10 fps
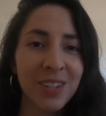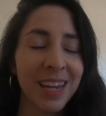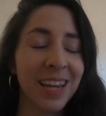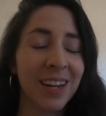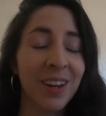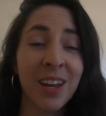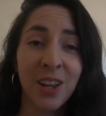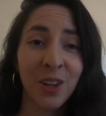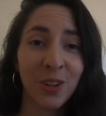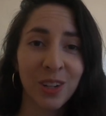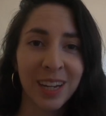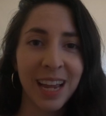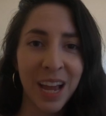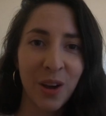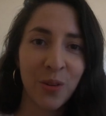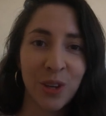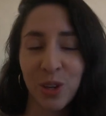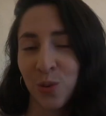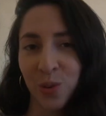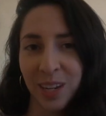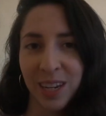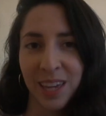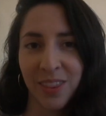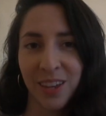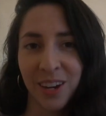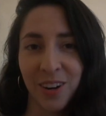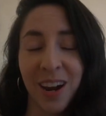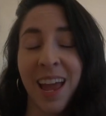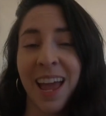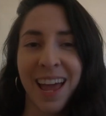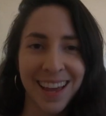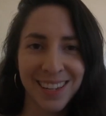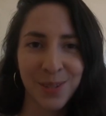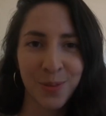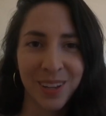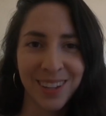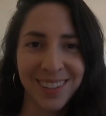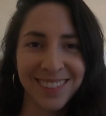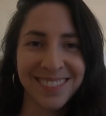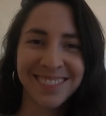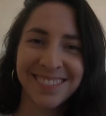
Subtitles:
and learning how you can get there as well.